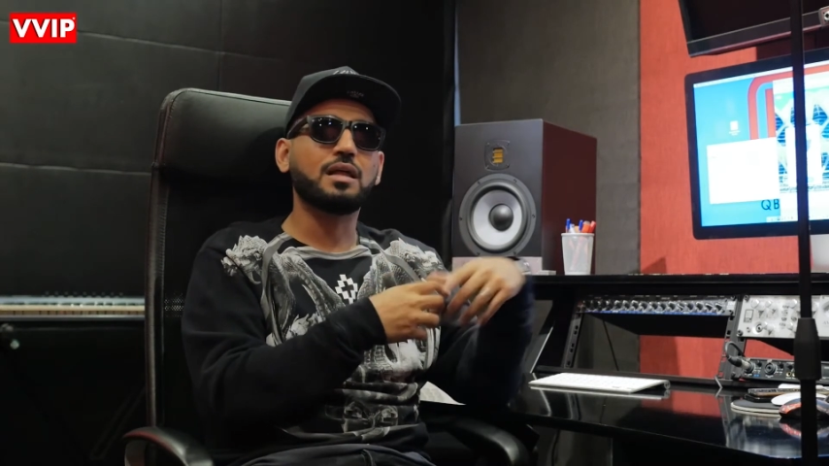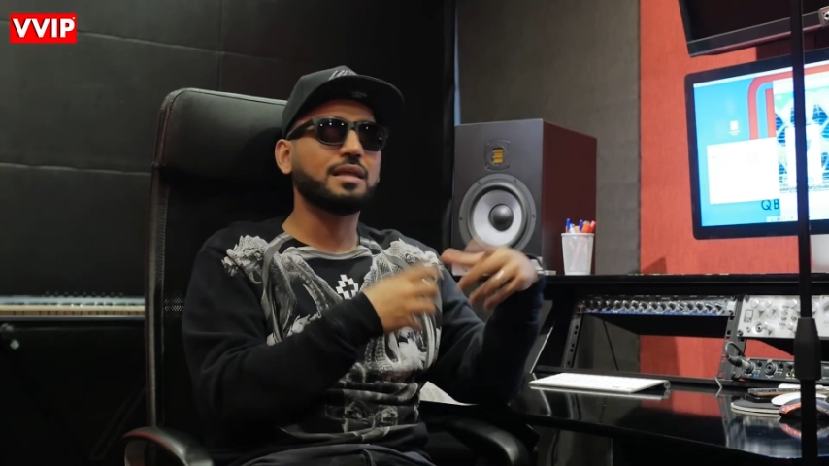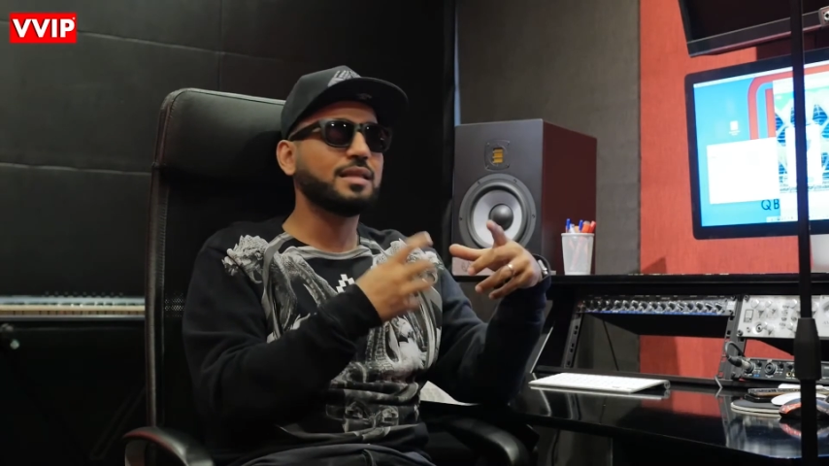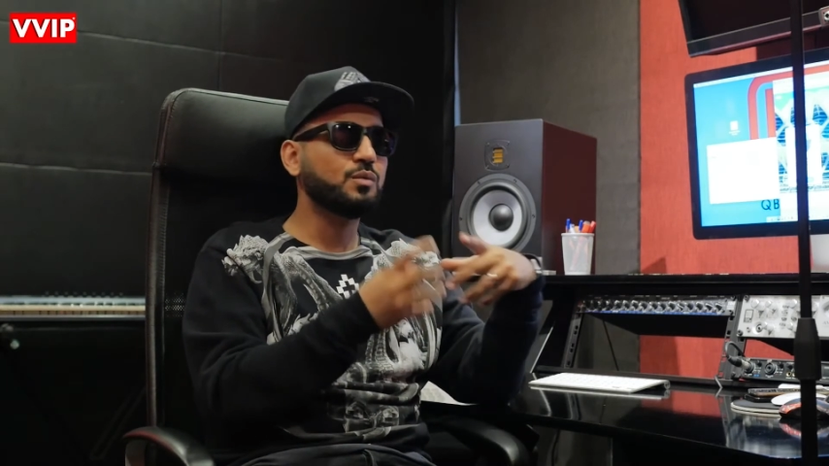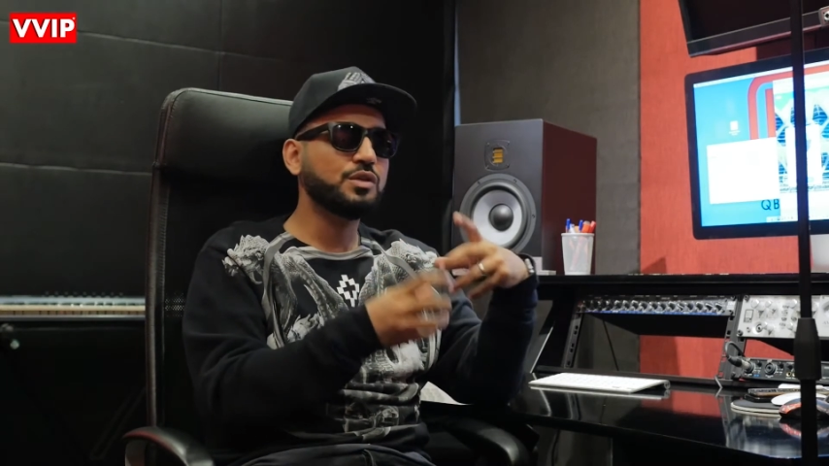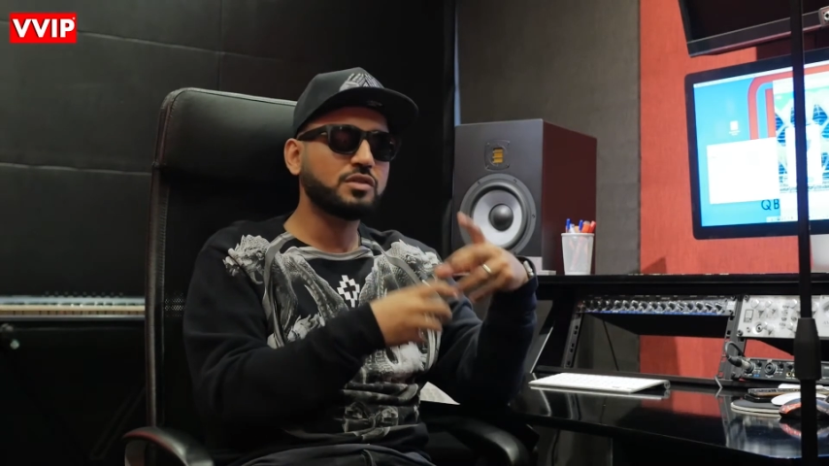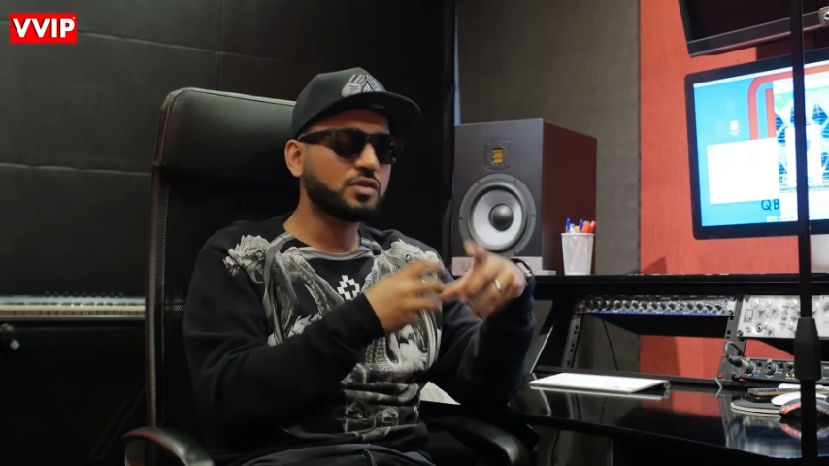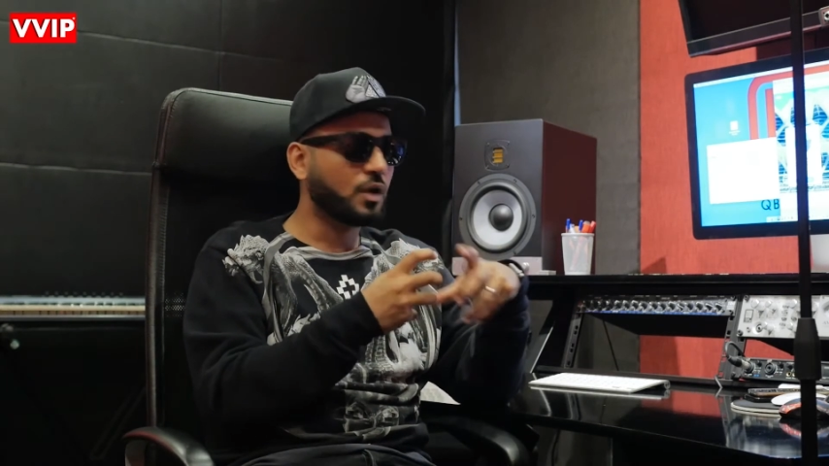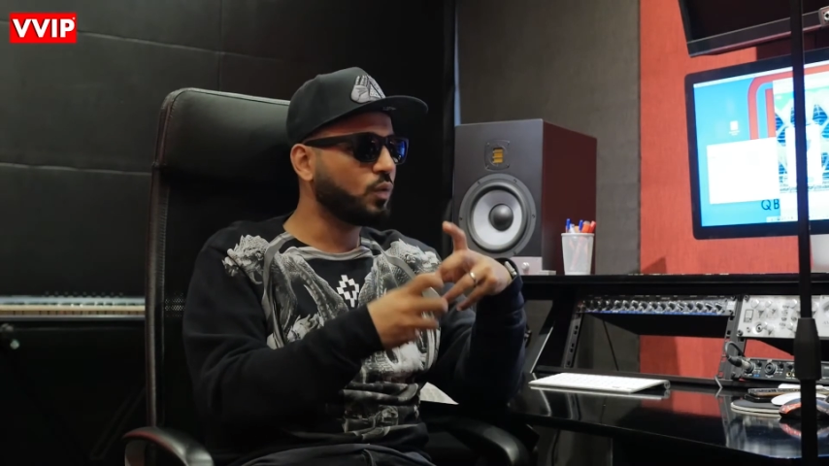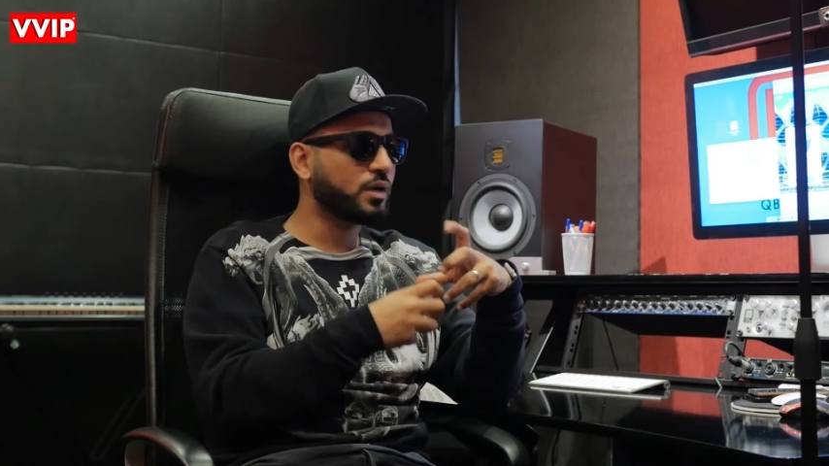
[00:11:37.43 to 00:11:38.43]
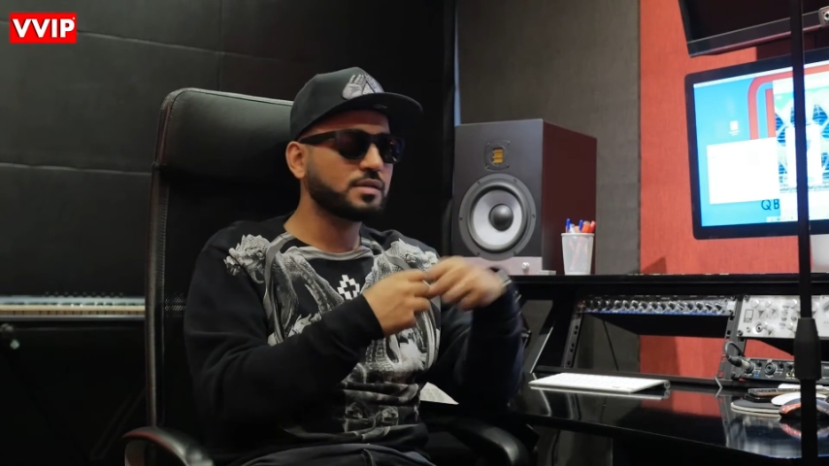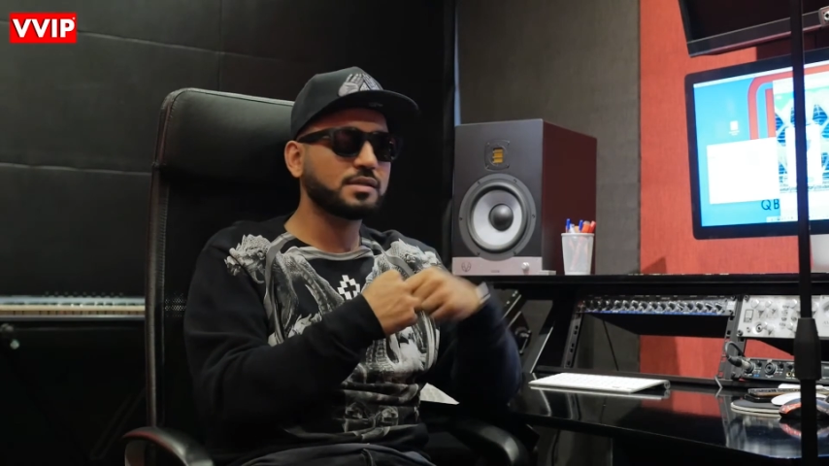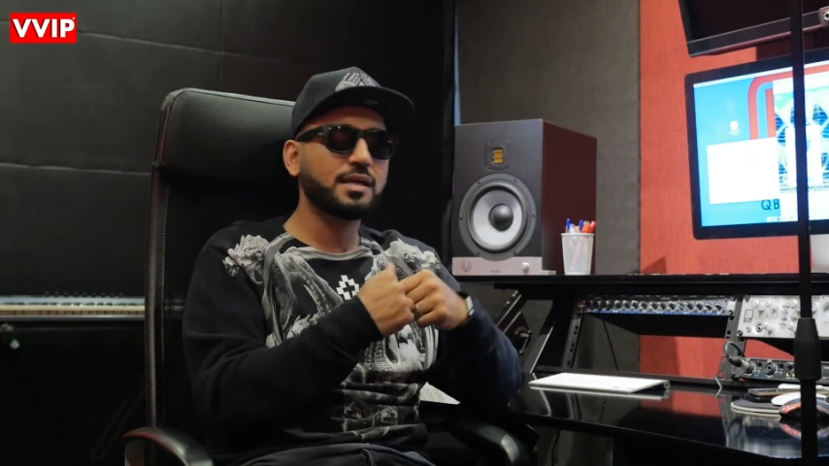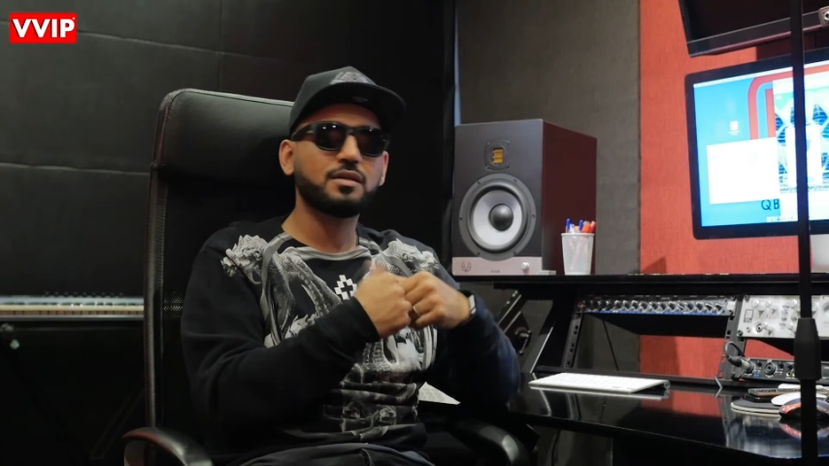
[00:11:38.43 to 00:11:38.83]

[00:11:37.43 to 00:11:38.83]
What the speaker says: And then we just started working together.